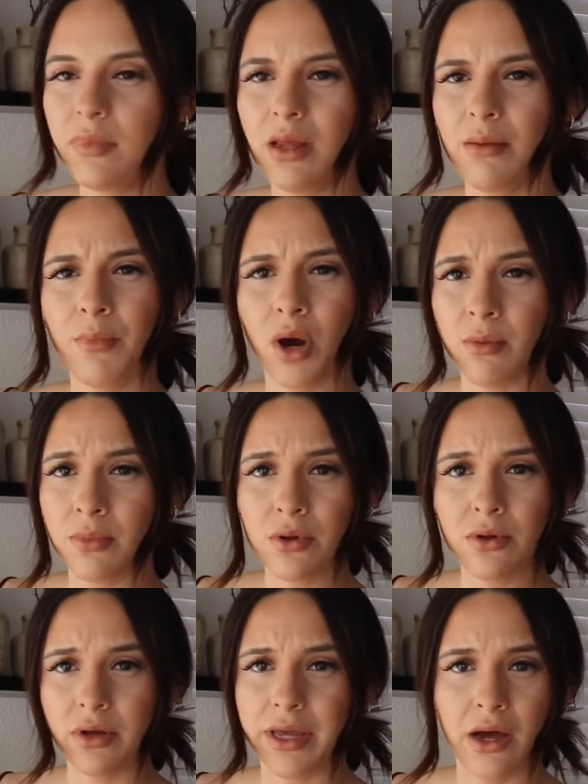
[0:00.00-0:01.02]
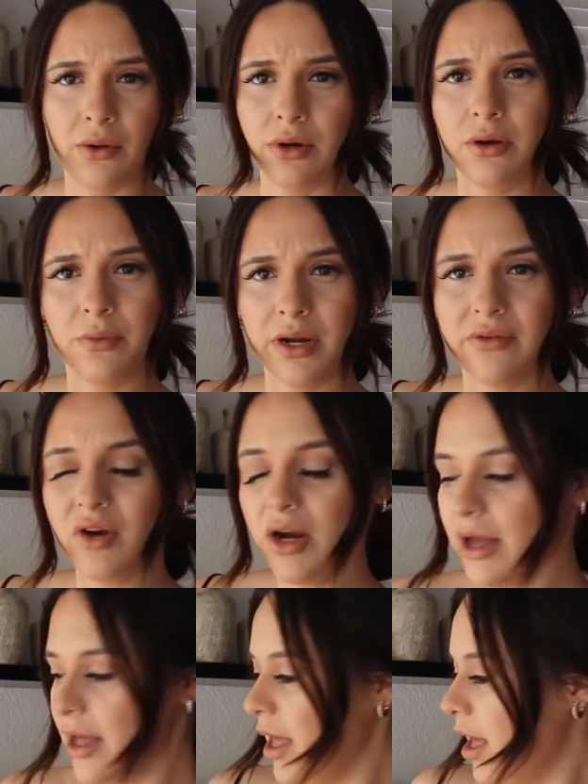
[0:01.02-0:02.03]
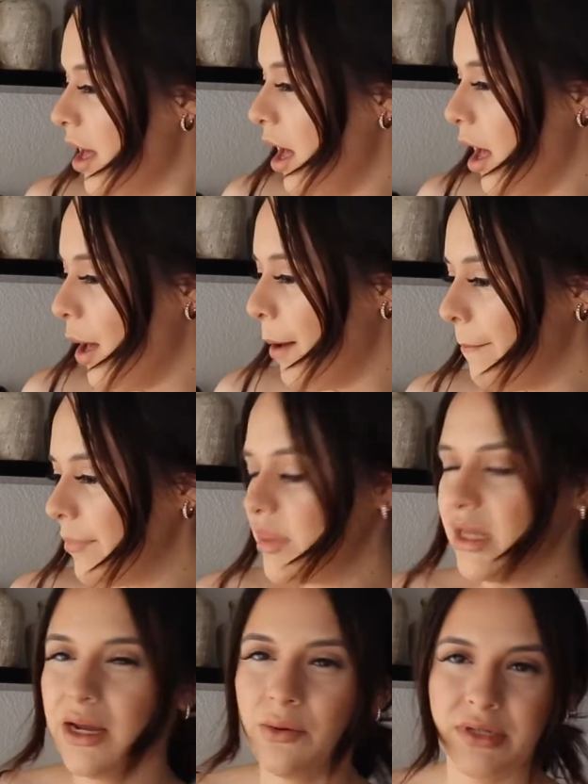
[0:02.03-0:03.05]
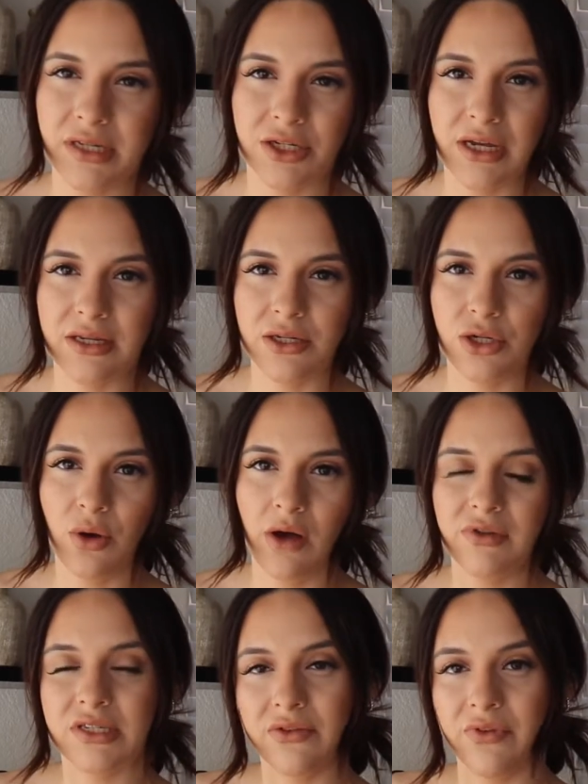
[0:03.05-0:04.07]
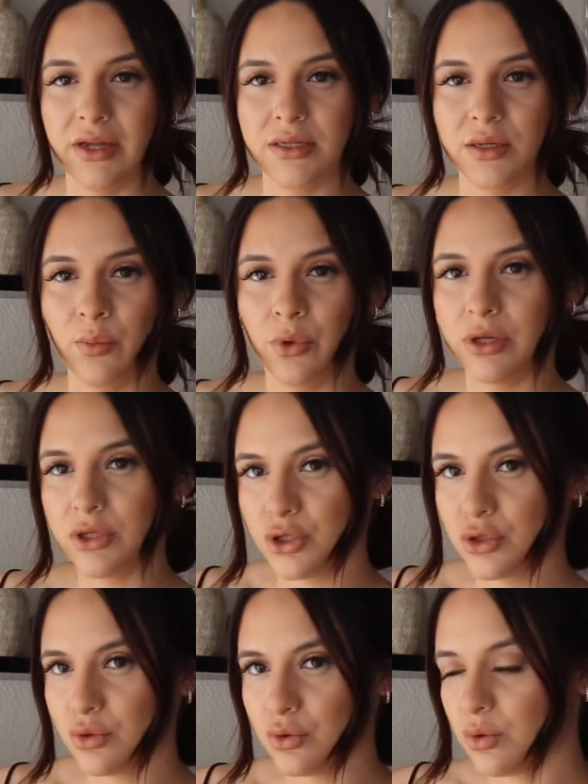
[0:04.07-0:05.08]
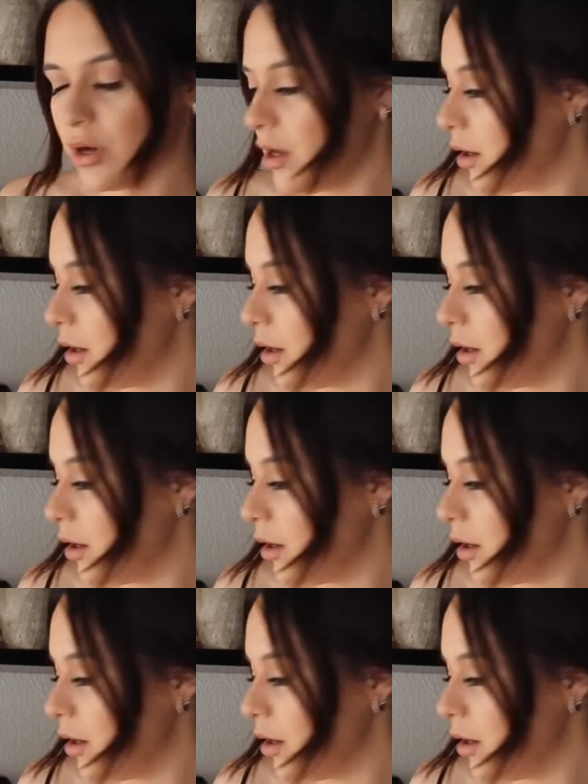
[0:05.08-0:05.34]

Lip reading: marble counter or whatever. Then I would suggest you obviously find someone to